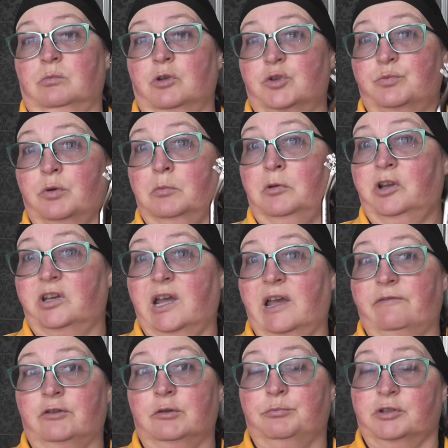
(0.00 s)
Most probably you'd
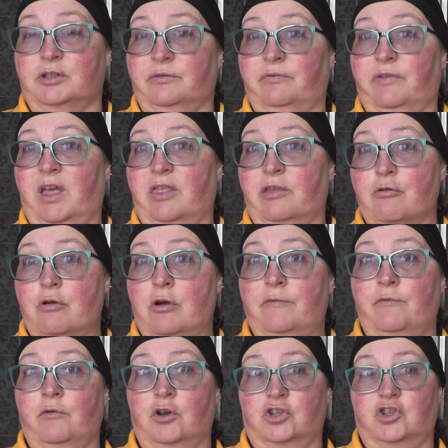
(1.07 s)
have to put a feather
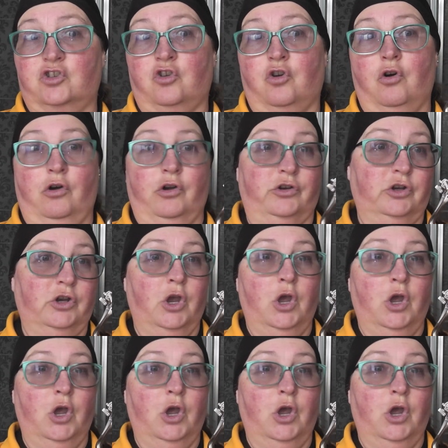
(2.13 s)
of Wascod